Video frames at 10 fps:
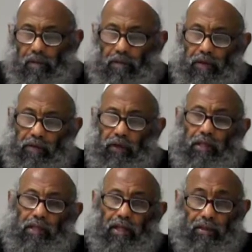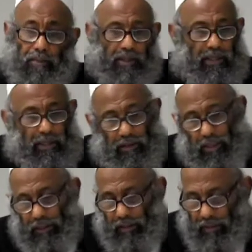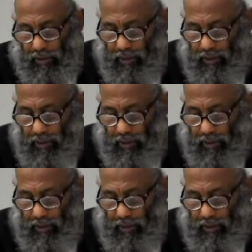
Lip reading: the trading companies, the trading